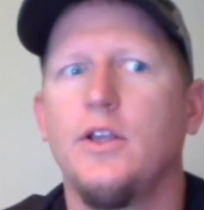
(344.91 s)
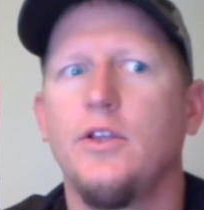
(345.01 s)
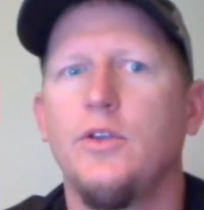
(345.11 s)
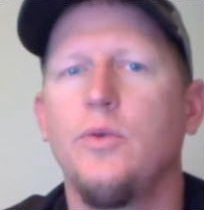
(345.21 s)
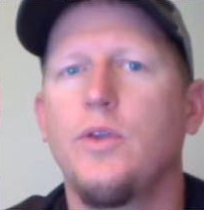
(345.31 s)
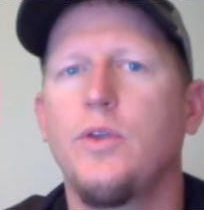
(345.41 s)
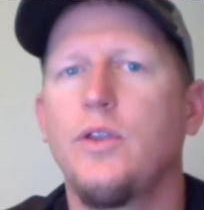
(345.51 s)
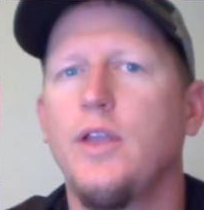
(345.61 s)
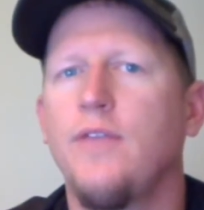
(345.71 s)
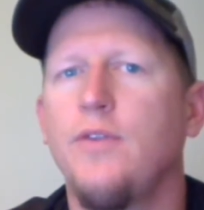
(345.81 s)

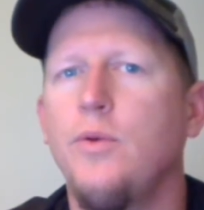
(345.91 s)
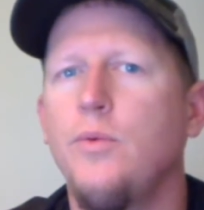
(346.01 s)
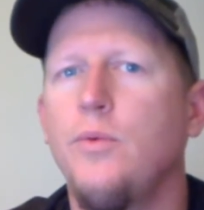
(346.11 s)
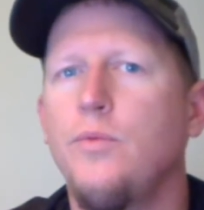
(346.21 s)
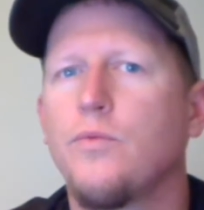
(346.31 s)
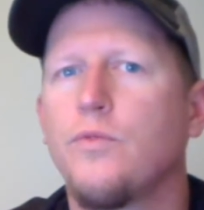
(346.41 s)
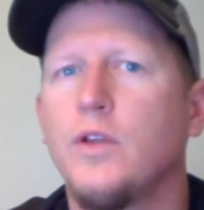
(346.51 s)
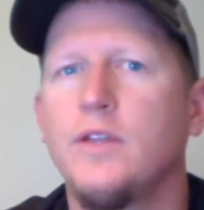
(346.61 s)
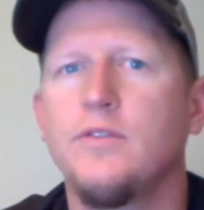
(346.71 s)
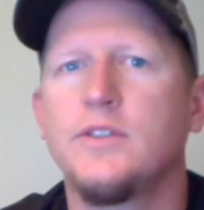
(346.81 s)
if you
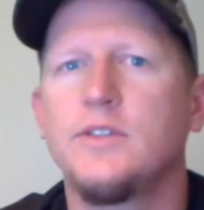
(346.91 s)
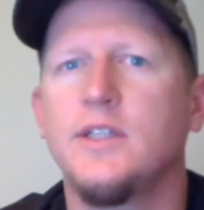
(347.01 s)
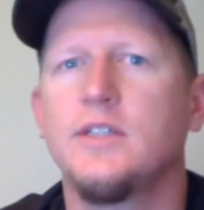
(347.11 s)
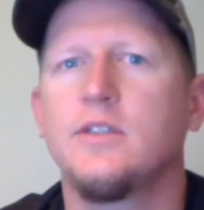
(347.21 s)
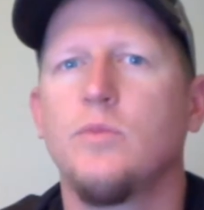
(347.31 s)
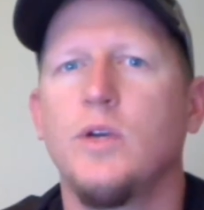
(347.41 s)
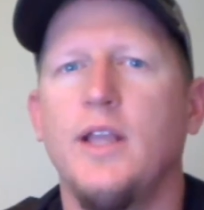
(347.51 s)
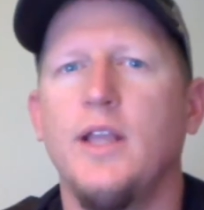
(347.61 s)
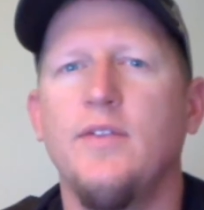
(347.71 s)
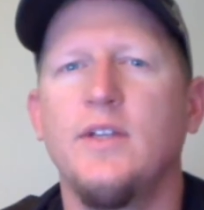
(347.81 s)
really resent
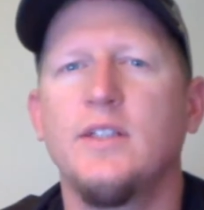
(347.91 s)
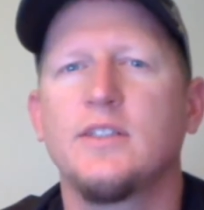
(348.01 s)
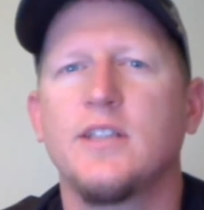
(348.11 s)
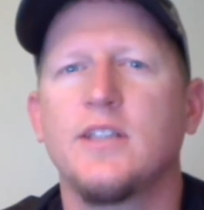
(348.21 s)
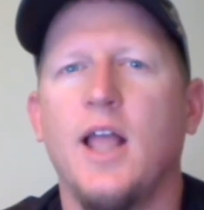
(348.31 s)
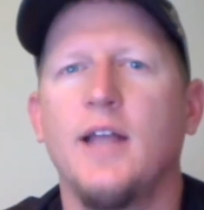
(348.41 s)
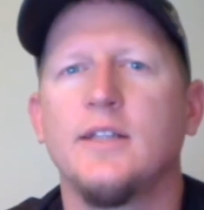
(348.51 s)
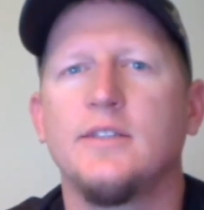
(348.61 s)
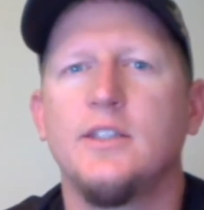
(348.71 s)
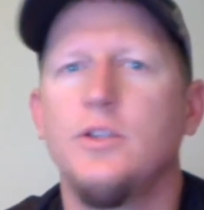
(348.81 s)
someone, even in the
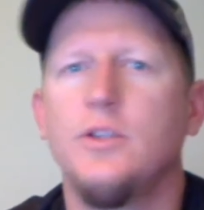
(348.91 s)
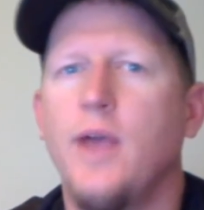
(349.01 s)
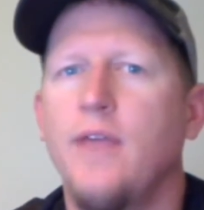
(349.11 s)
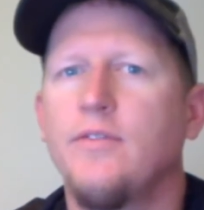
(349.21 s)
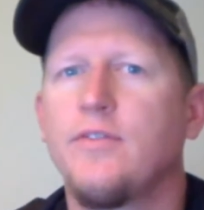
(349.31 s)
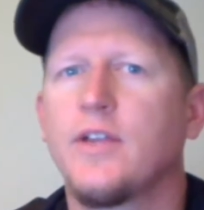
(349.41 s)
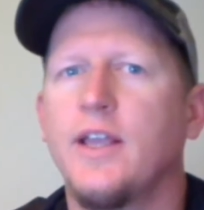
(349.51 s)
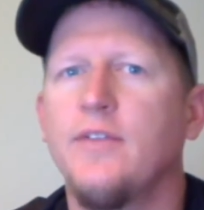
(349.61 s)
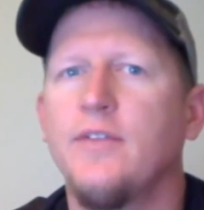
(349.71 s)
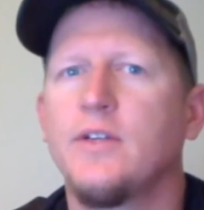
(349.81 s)
slightest, then you haven't
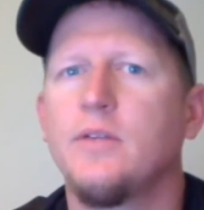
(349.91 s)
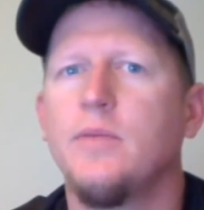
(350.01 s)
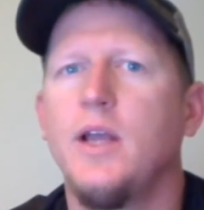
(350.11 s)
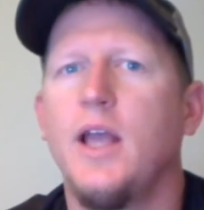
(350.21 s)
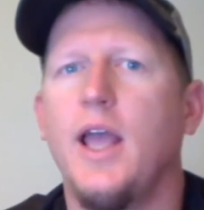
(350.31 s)
forgiven them,